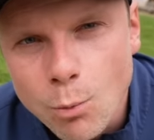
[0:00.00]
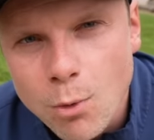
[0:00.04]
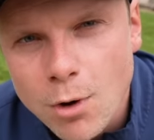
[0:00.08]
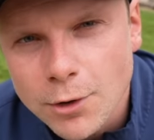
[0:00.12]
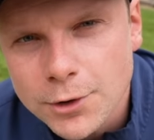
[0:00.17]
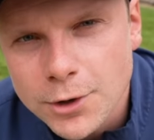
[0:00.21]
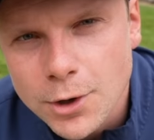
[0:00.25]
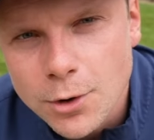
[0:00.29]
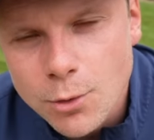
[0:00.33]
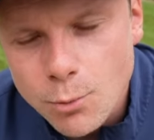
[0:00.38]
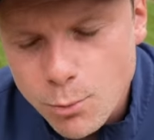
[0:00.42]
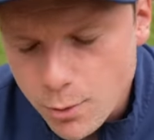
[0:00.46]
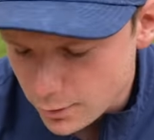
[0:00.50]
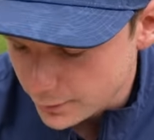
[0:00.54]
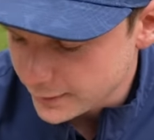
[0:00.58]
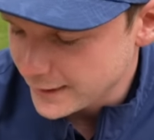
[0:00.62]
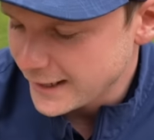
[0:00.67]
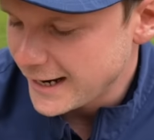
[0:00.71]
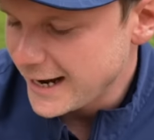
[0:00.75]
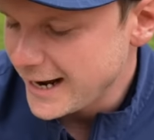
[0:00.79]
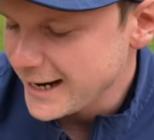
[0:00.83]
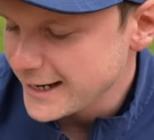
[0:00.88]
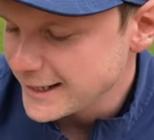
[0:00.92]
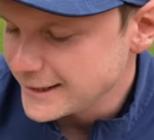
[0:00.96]
101
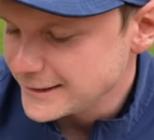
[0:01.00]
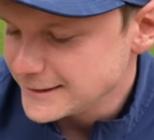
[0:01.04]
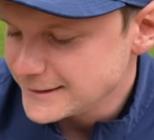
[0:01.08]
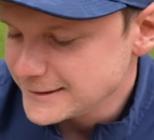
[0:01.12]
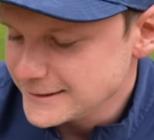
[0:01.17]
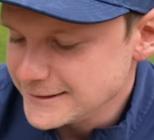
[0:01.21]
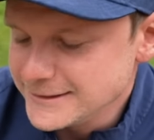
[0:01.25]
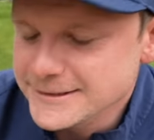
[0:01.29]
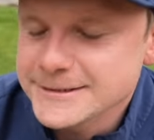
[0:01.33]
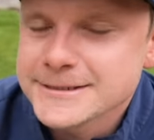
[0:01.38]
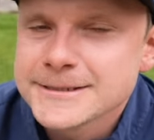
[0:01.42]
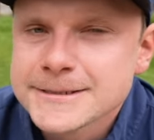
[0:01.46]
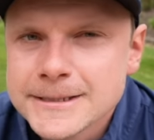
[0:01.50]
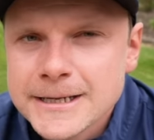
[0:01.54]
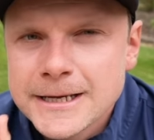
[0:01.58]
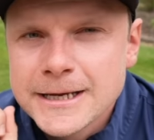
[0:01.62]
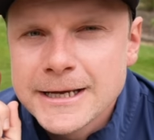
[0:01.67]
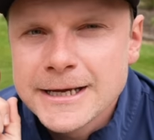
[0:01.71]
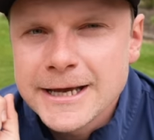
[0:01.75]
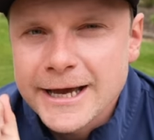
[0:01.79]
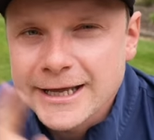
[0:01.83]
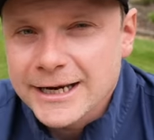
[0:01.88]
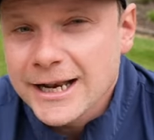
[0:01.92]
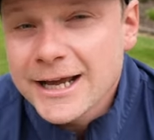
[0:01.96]
irons,
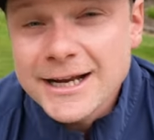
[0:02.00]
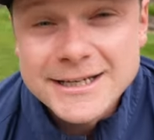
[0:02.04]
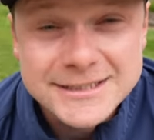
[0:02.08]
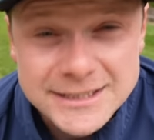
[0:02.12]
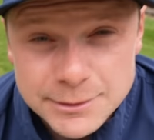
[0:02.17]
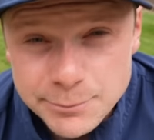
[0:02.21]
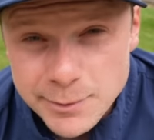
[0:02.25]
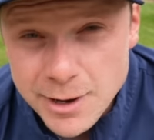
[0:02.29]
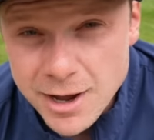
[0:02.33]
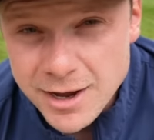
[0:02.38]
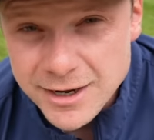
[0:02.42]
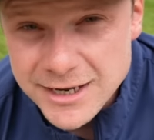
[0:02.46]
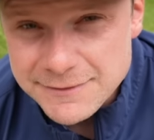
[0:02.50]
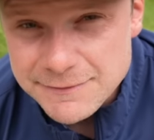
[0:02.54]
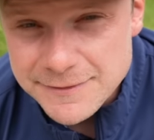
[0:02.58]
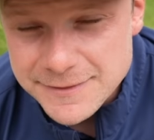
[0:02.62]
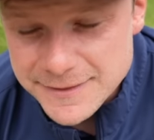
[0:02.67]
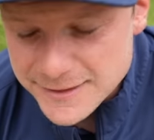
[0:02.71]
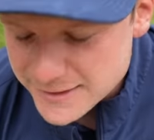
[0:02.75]
and like I said, we are giving